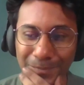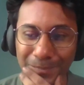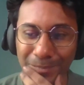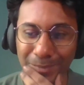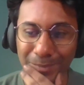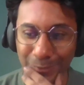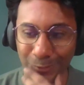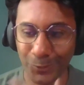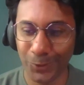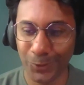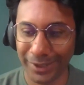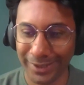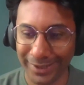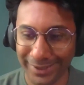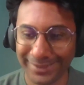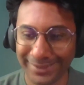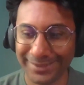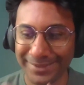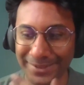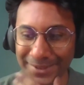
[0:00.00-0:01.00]
Before
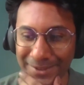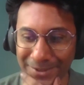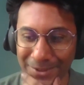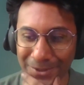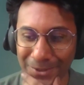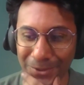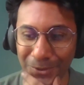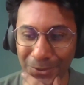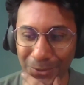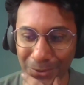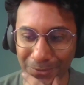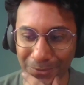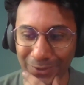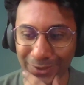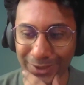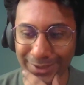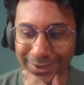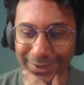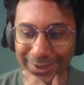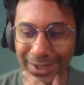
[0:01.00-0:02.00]
I go
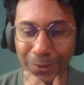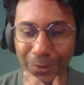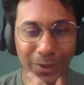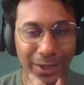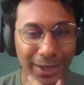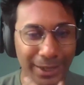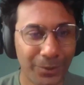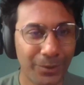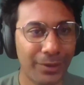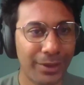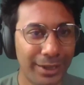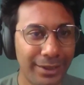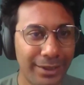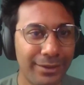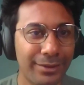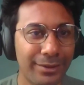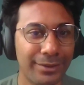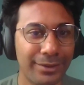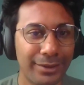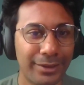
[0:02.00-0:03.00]
further, I would like to
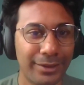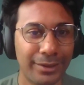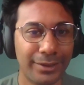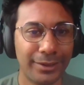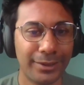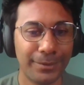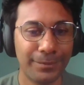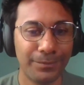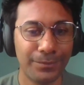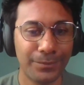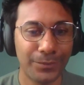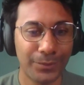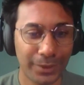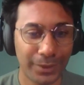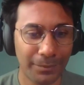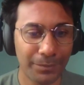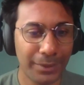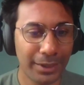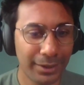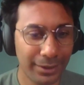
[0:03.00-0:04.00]
read
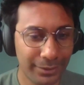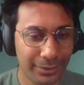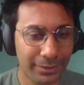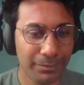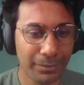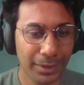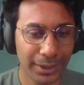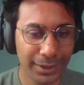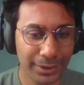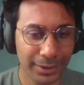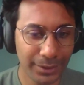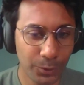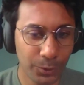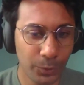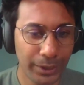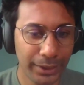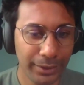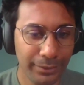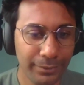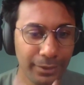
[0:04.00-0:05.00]
something written by the
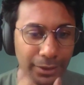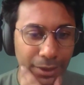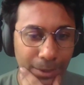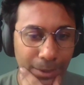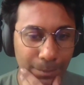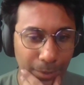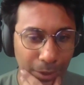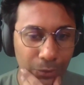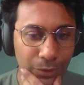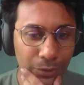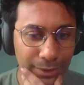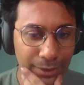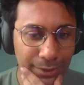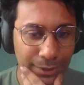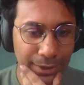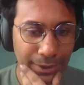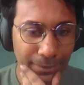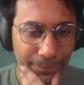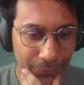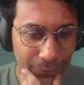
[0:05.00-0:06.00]
UN about this
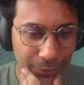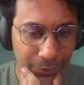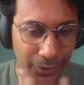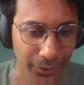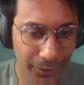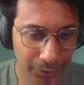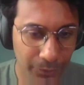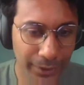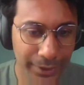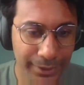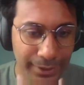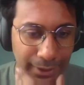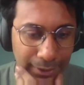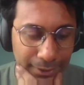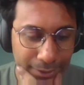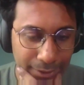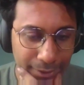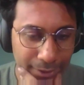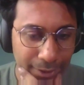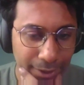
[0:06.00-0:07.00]
day,
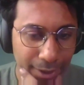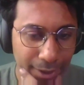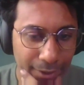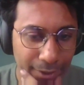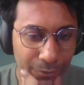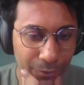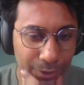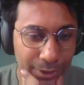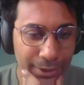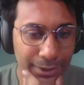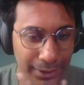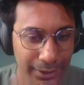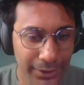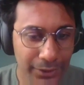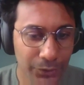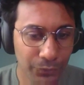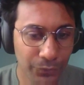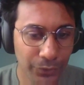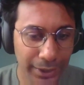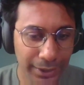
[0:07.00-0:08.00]
22nd, which I think
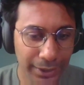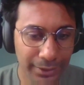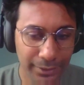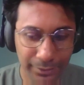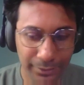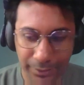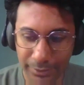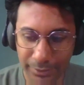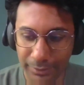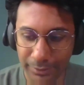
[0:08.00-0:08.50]
is very